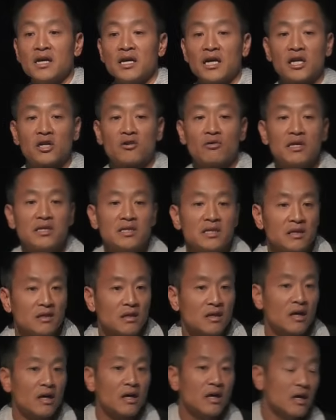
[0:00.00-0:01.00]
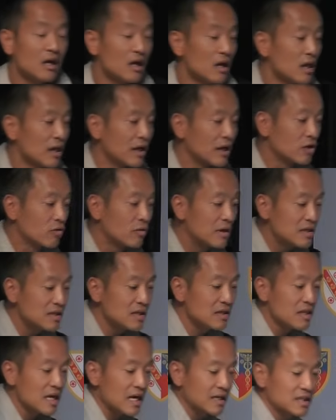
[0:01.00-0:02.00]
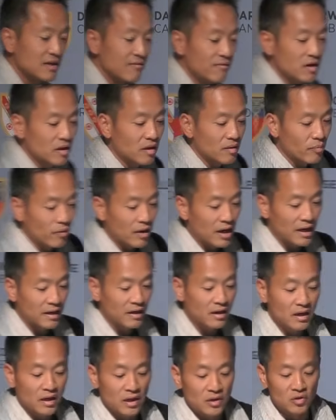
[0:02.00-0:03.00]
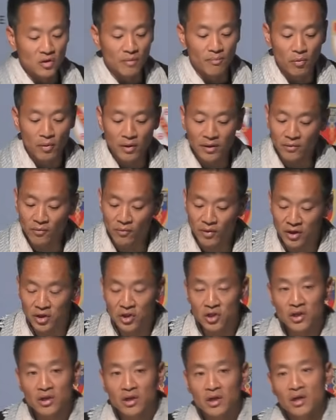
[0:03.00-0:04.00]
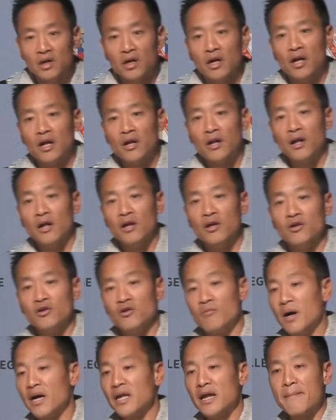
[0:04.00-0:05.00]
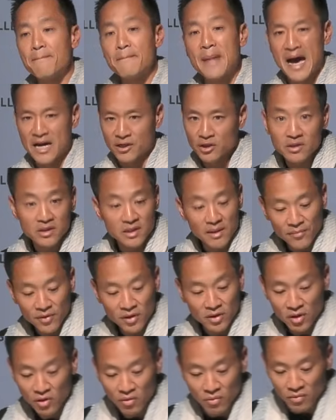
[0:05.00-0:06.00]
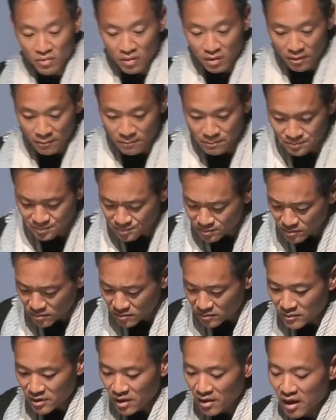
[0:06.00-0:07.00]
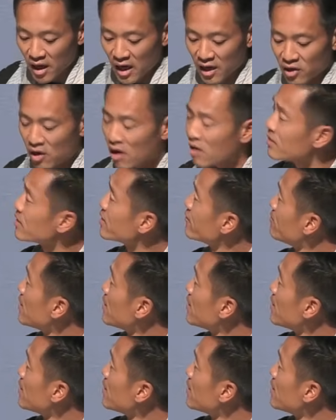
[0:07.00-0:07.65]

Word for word: increasing the, increasing the activity of the brain to a point in which you might imagine something new. A colleague of